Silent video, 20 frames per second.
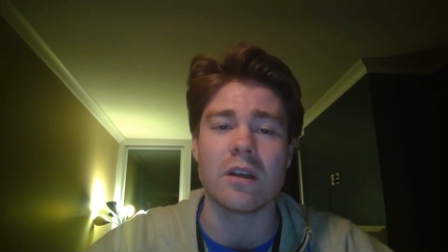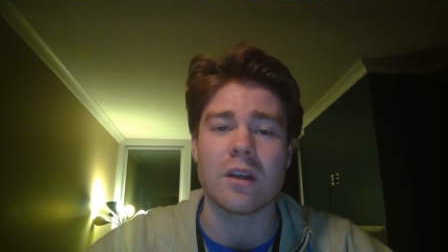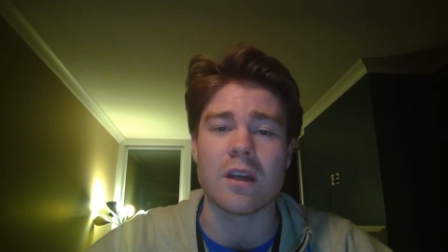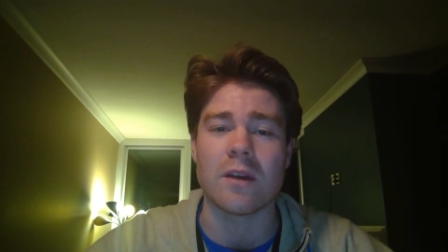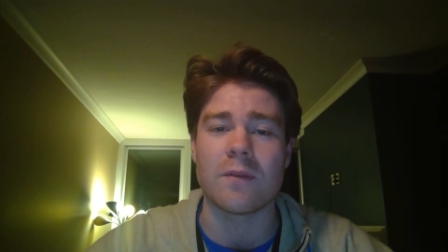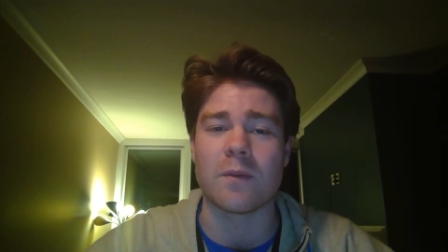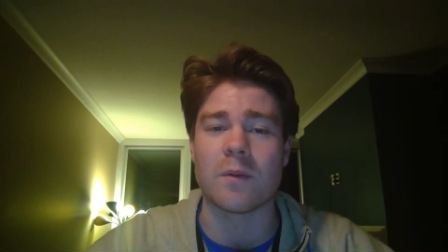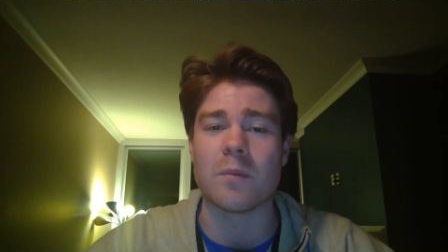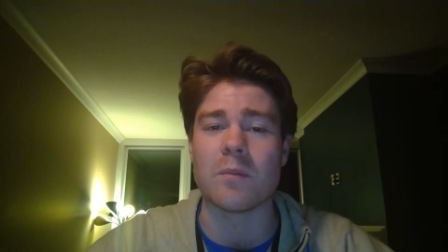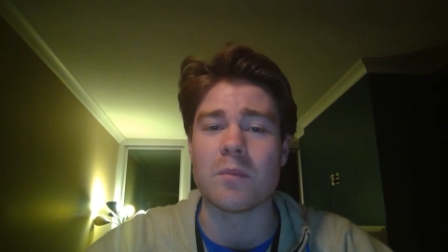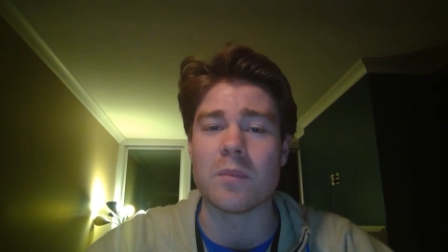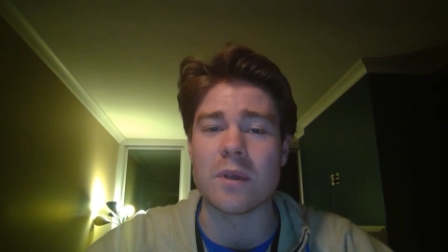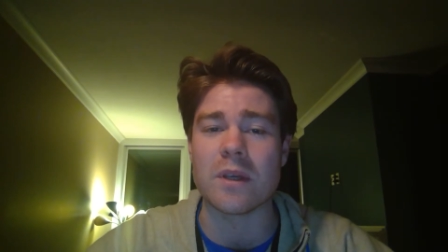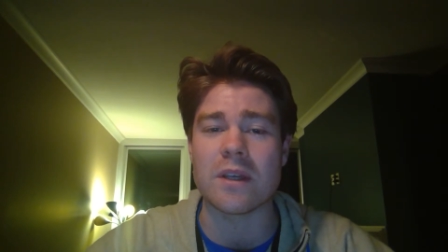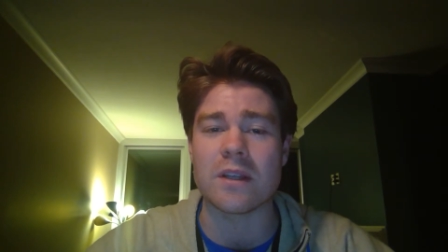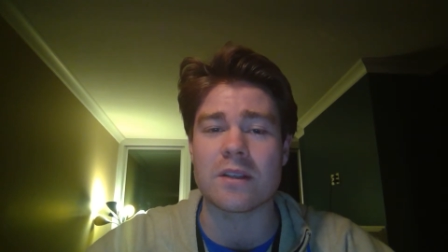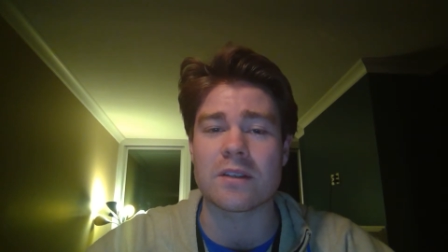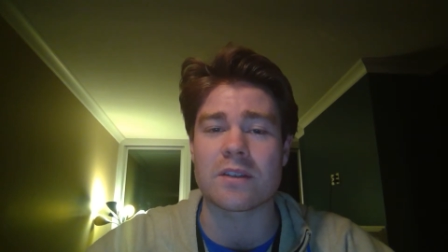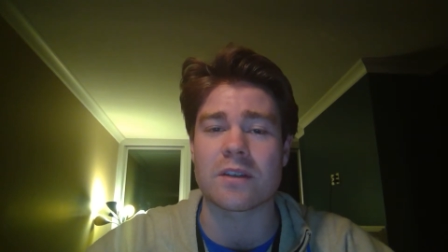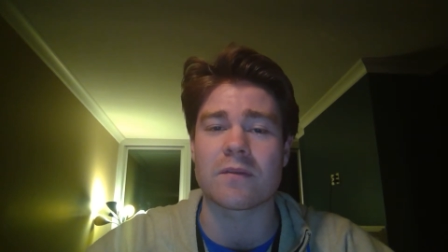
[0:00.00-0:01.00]
if that
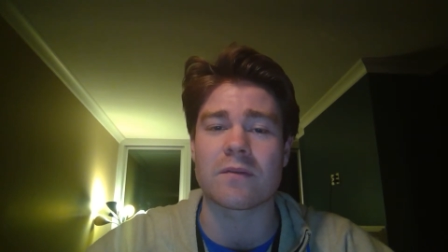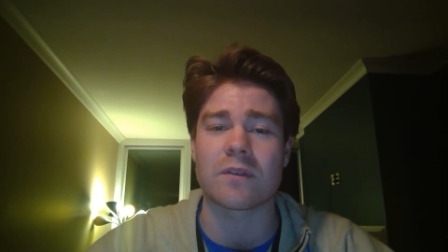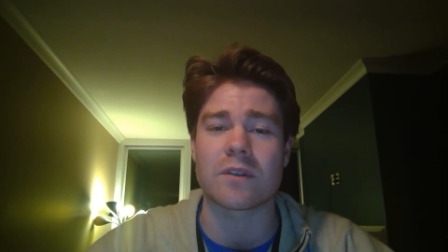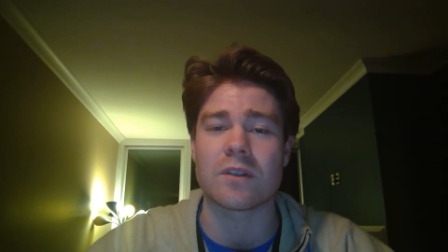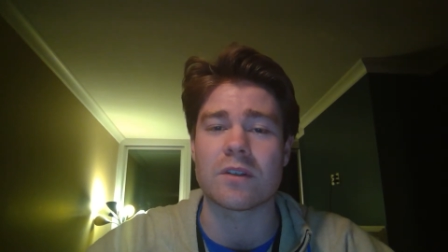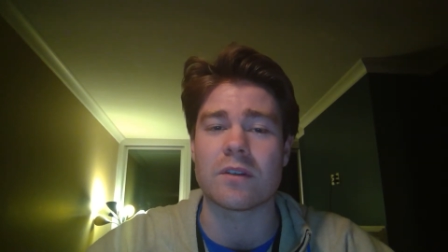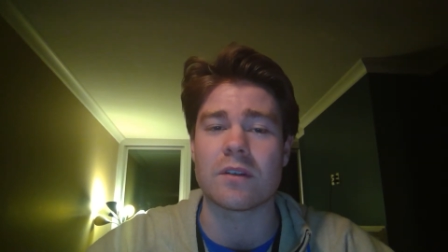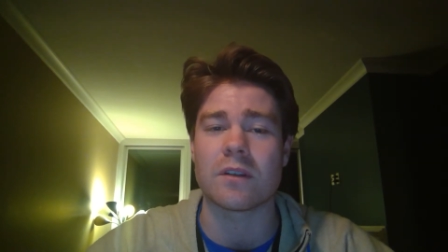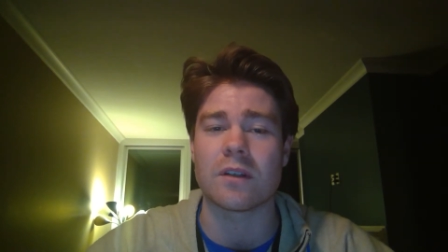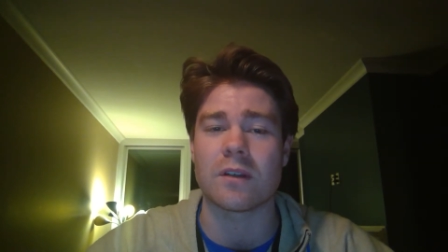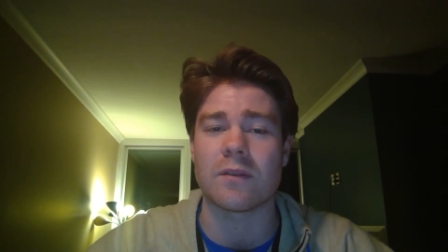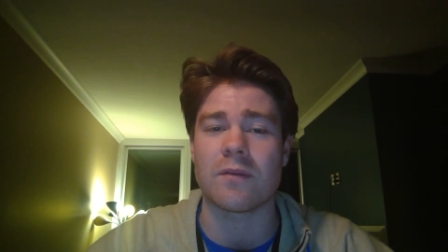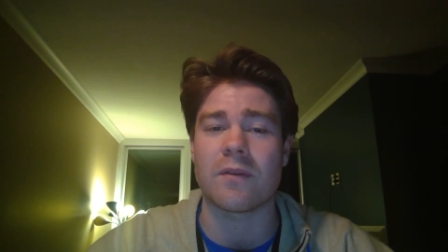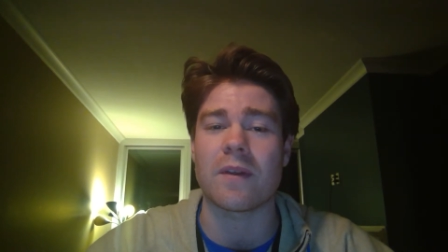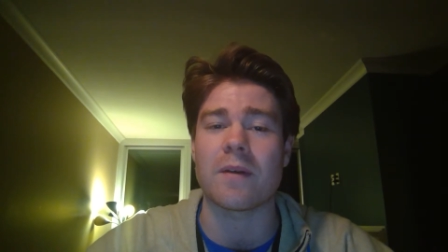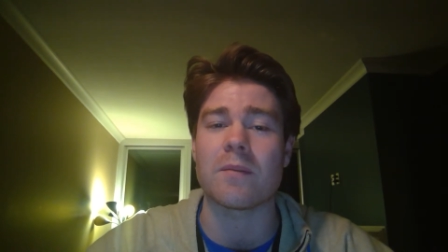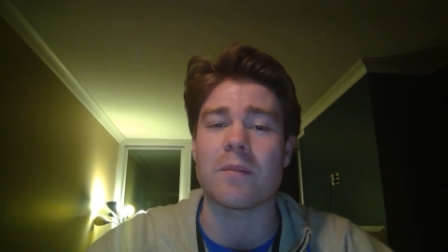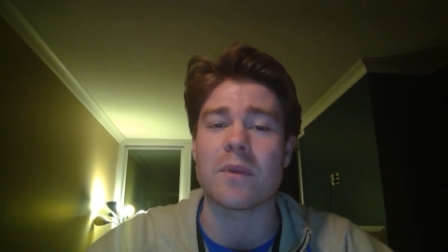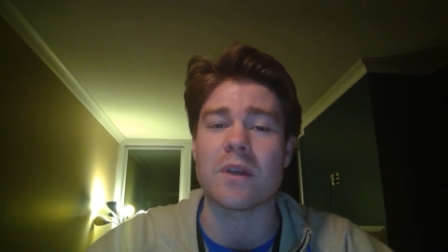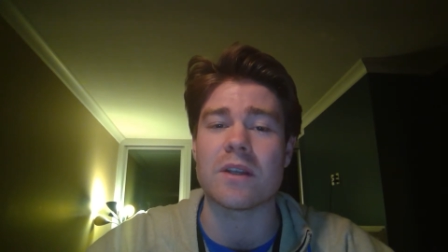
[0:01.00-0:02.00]
means
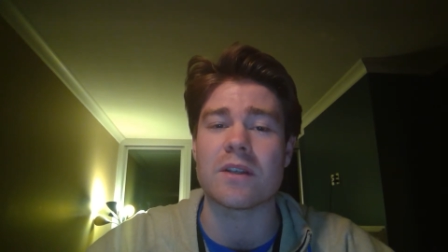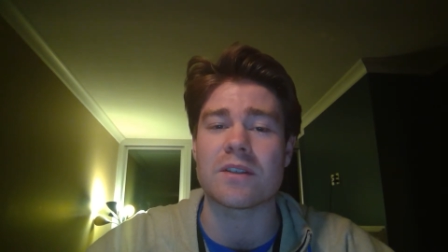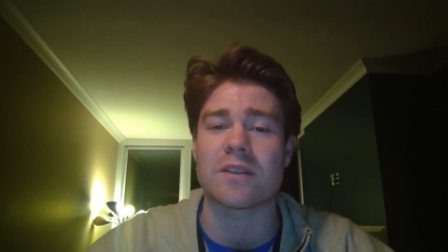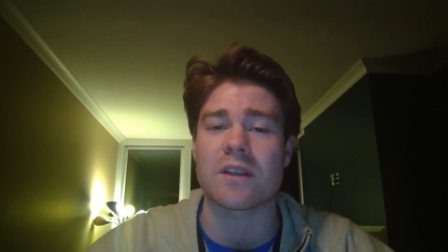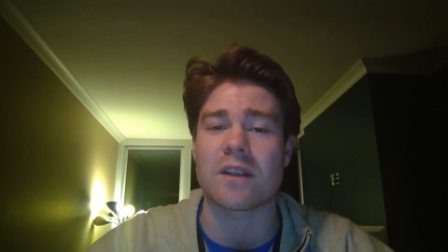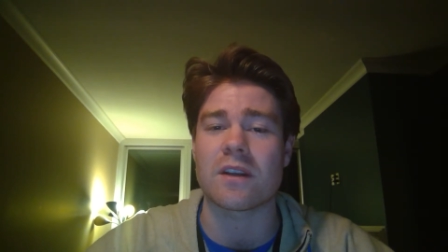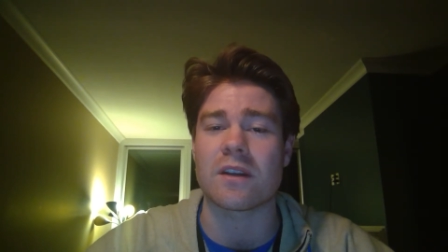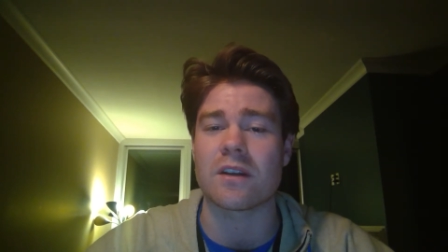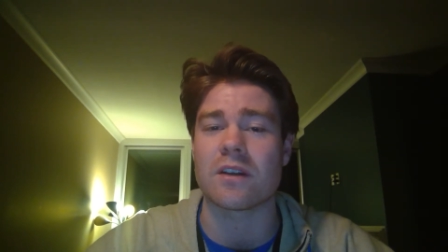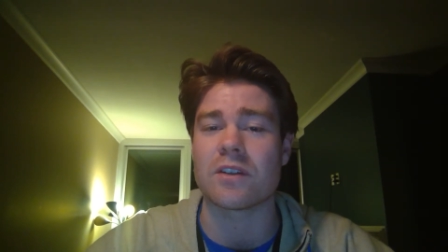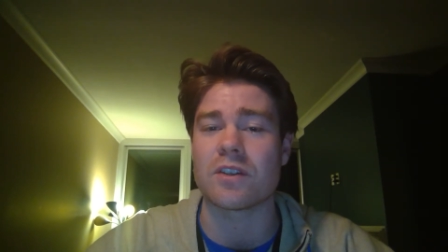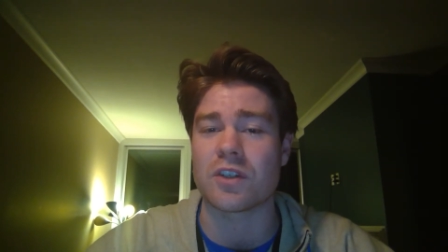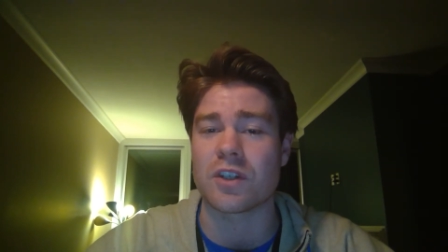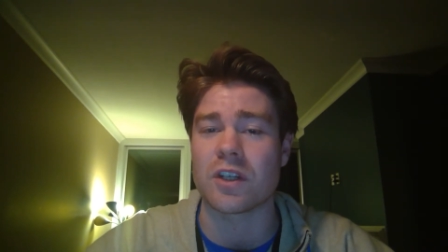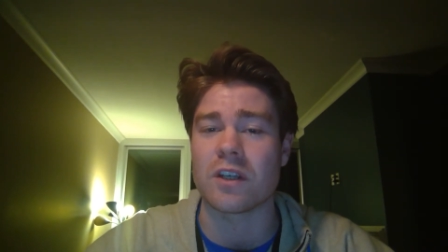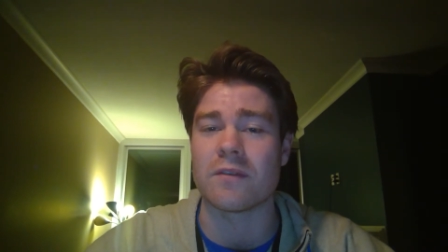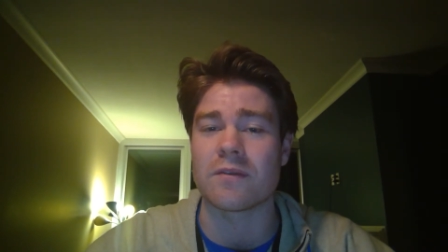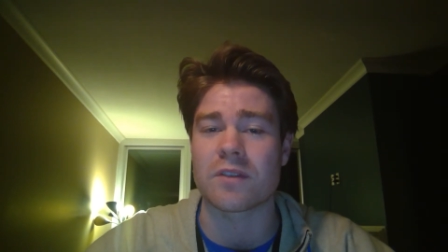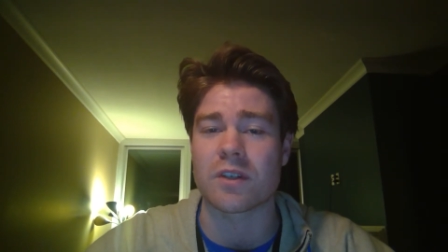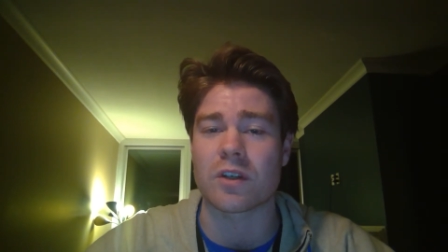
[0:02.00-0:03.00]
that it
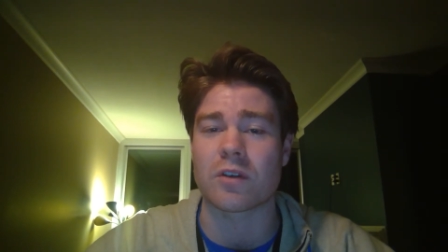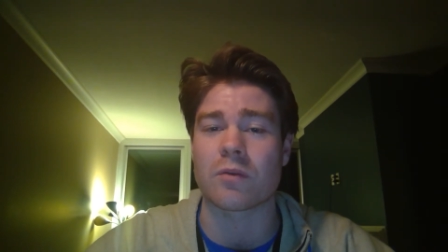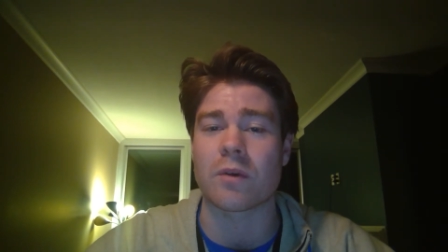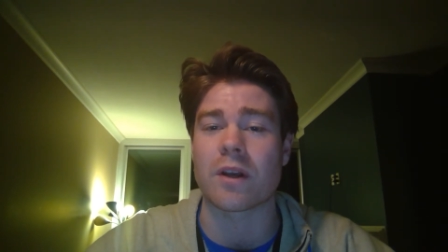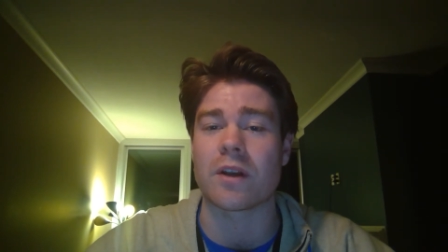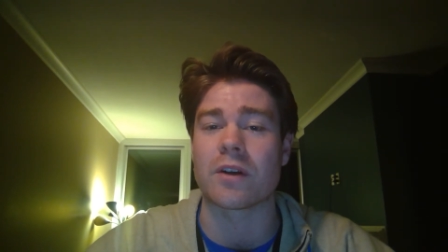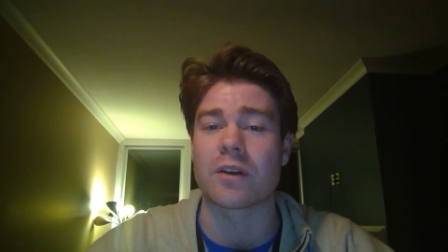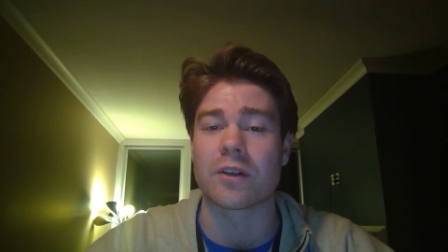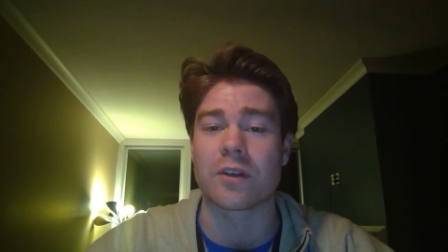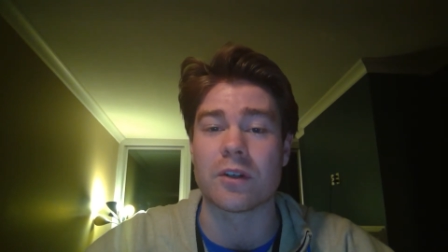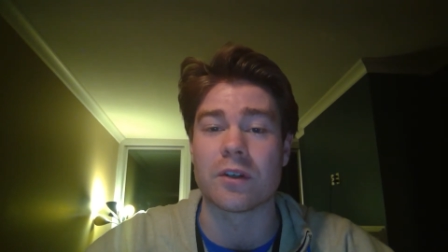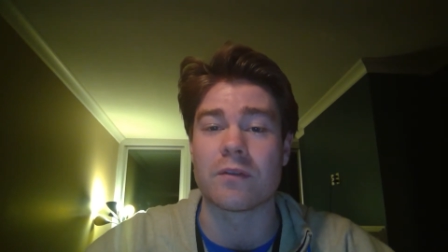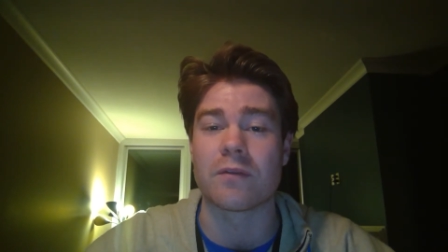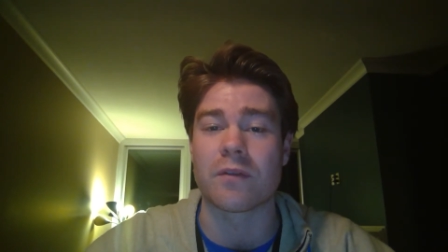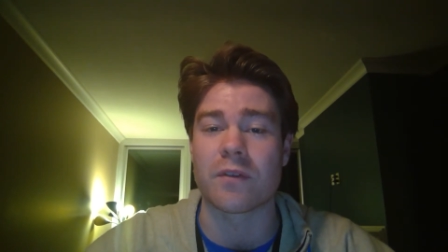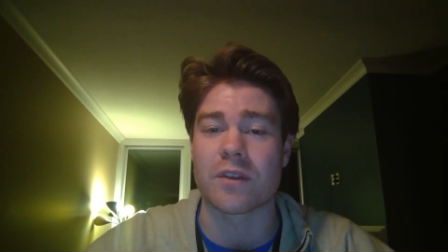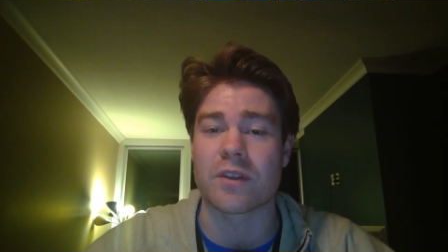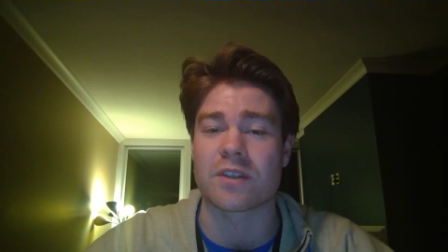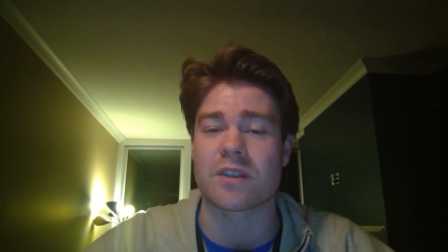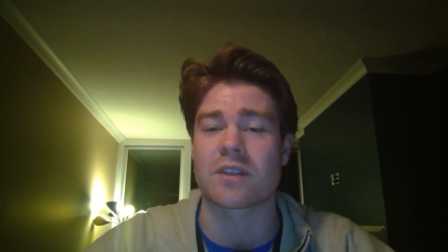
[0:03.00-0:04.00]
achieves a greater good
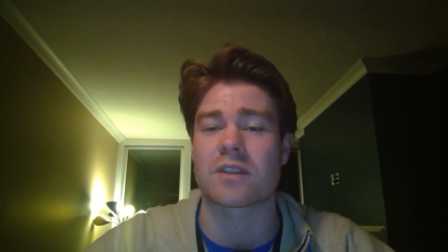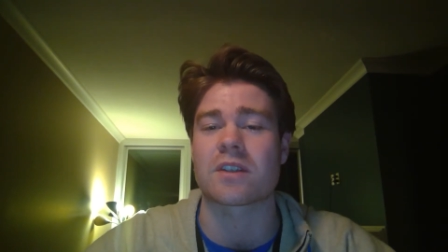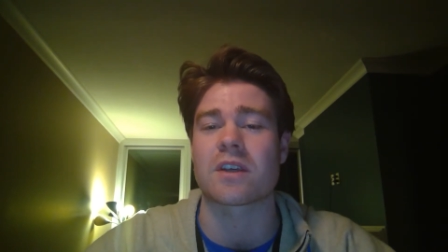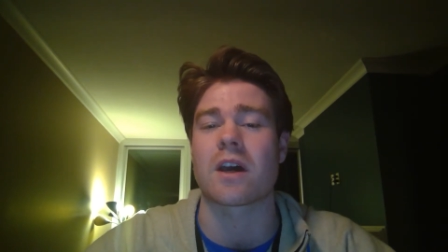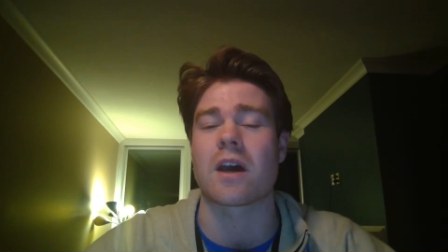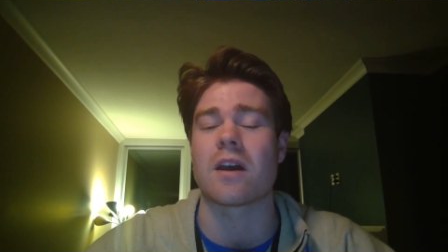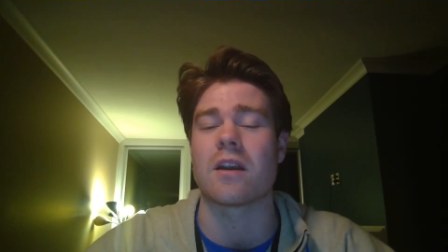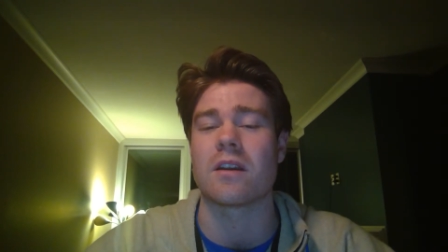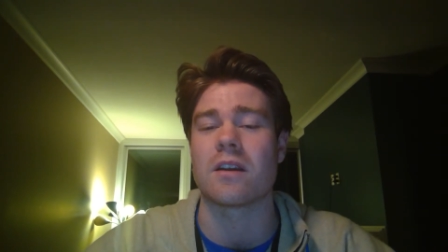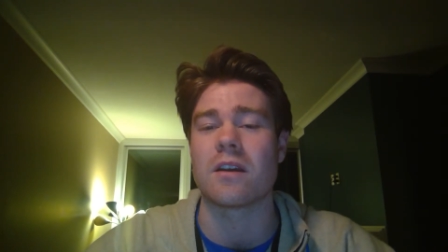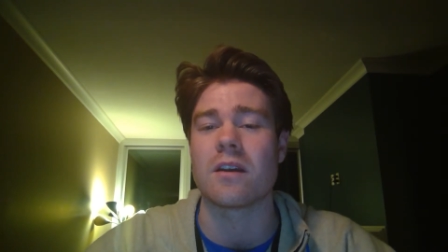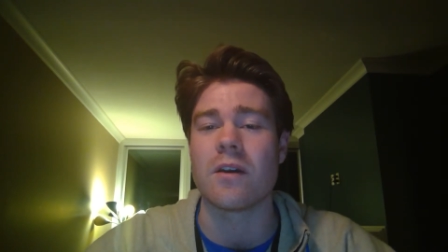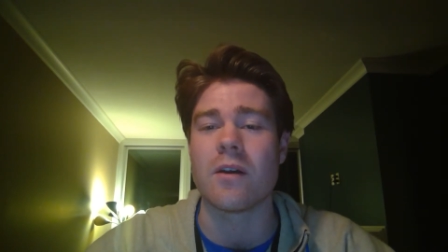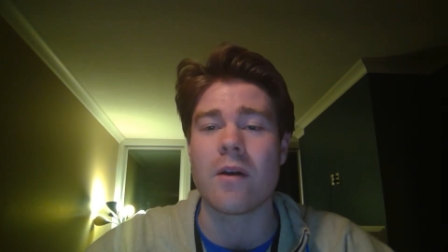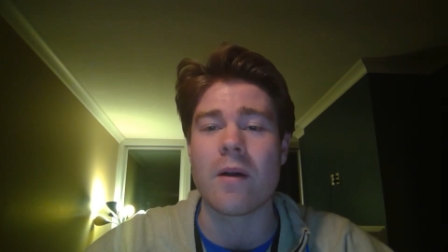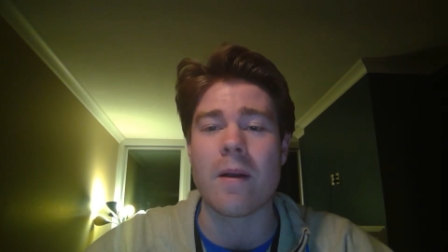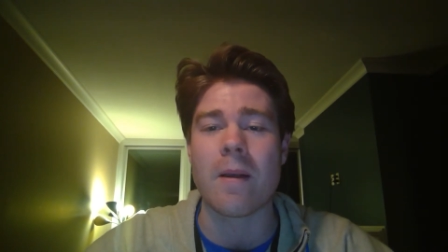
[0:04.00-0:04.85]
for the society.